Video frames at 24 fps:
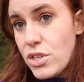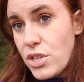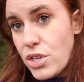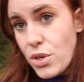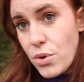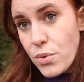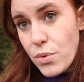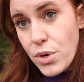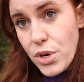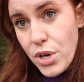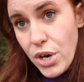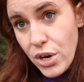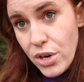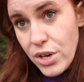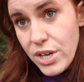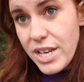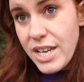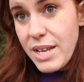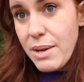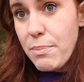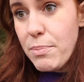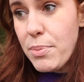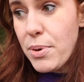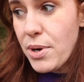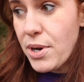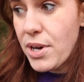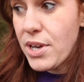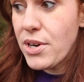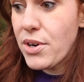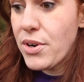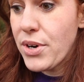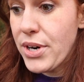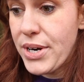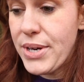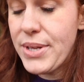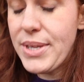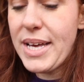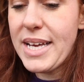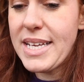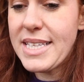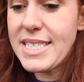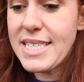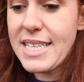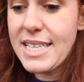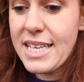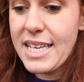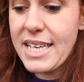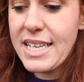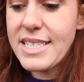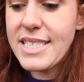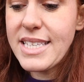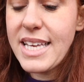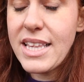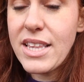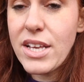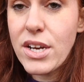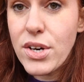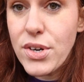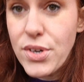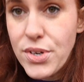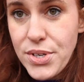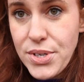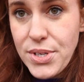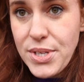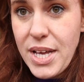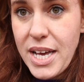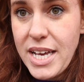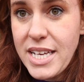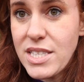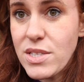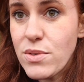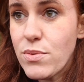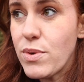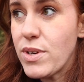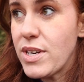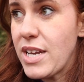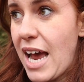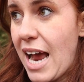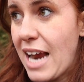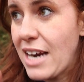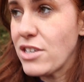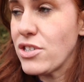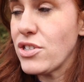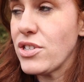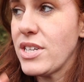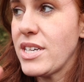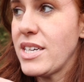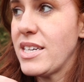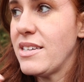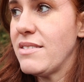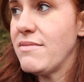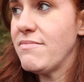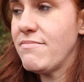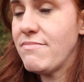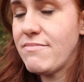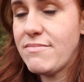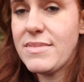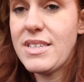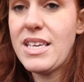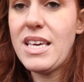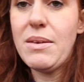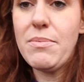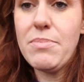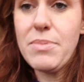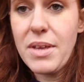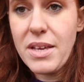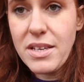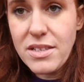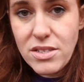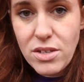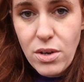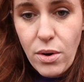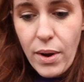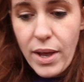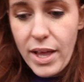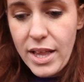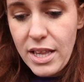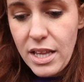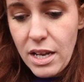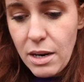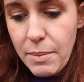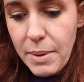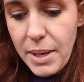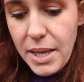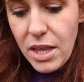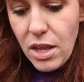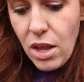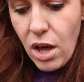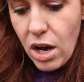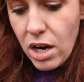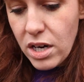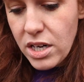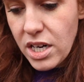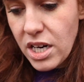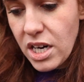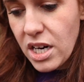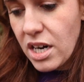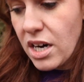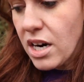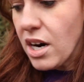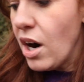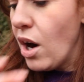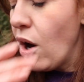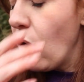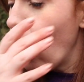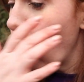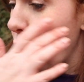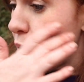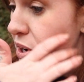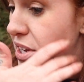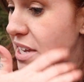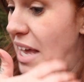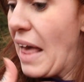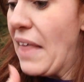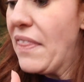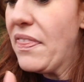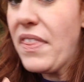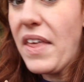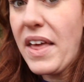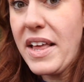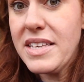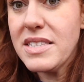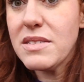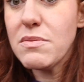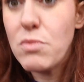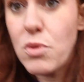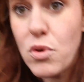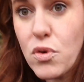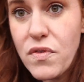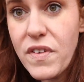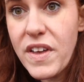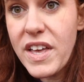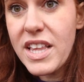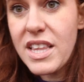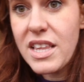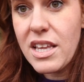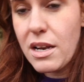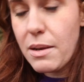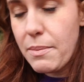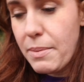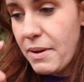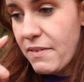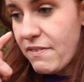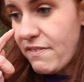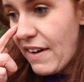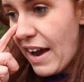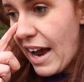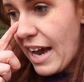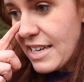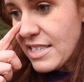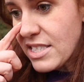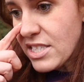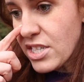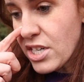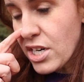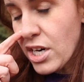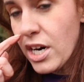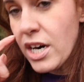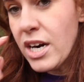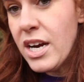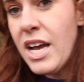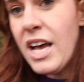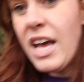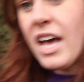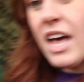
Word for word: you could put grow lights in these, and the grow lights would actually keep things going a little bit longer or get things moving a little bit faster.